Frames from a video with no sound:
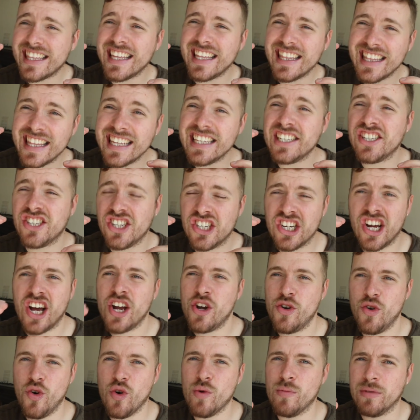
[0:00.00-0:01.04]
this
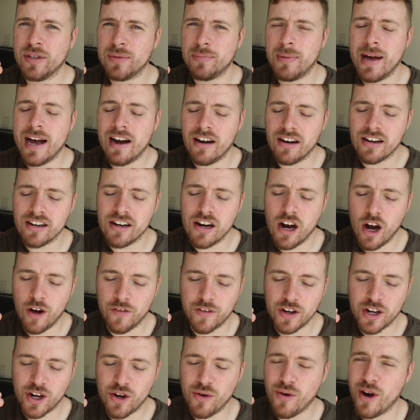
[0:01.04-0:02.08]
ginormous
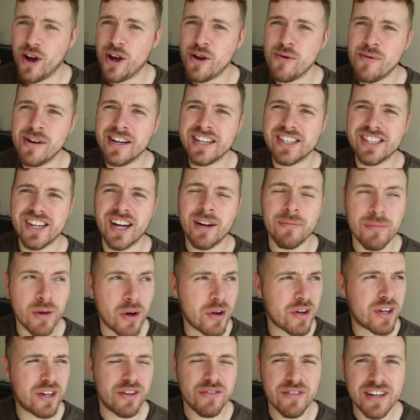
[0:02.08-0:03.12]
paragraph and quote, which I'm
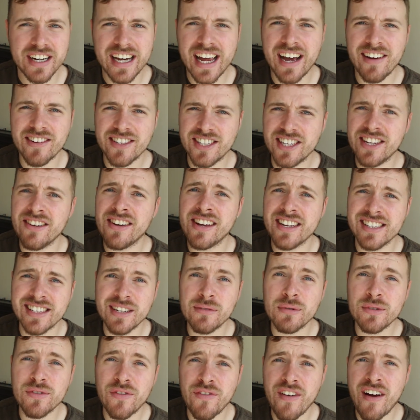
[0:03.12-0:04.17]
not going to read out to you because
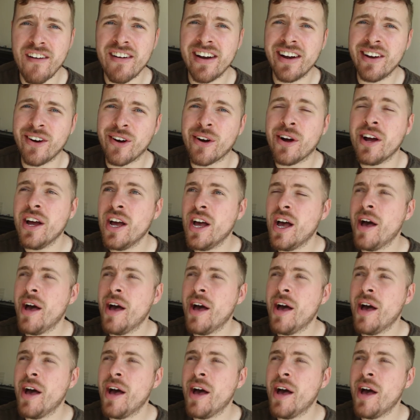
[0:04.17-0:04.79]
it was very long,